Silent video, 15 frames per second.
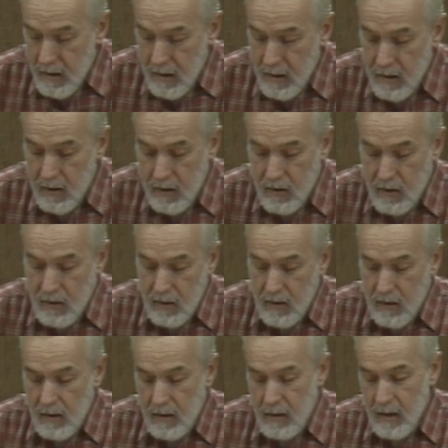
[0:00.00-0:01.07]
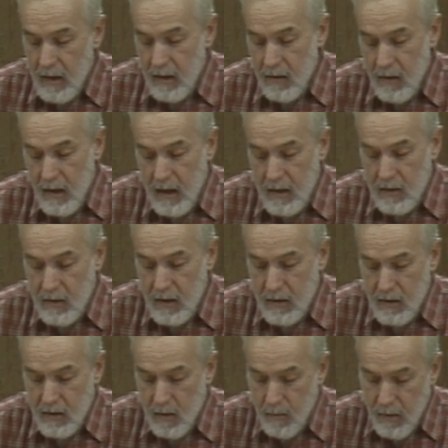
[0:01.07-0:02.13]
is like this.
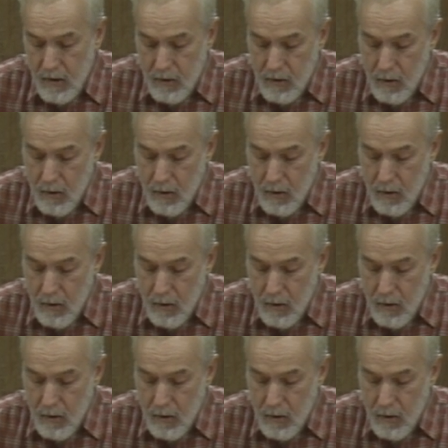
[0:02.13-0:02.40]
This is a burnt